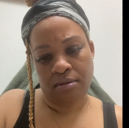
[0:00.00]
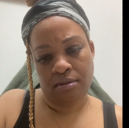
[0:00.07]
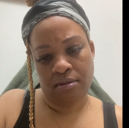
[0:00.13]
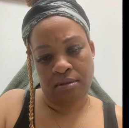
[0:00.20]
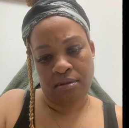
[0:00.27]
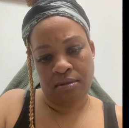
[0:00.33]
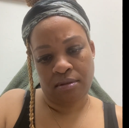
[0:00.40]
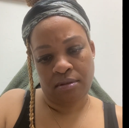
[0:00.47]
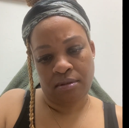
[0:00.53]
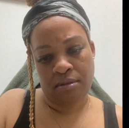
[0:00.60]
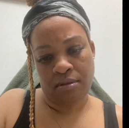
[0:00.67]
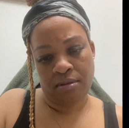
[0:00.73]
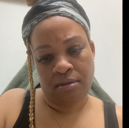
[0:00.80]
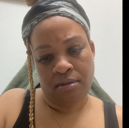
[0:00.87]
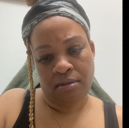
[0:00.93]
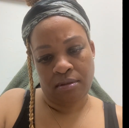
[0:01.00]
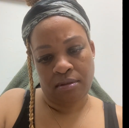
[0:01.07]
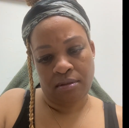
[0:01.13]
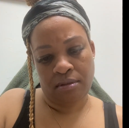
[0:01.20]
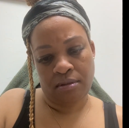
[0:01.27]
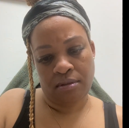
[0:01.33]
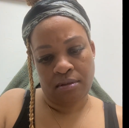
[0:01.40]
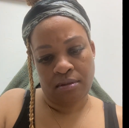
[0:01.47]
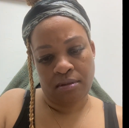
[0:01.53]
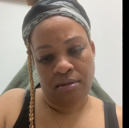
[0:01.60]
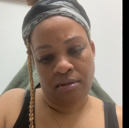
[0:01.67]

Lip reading: Nobody speaks.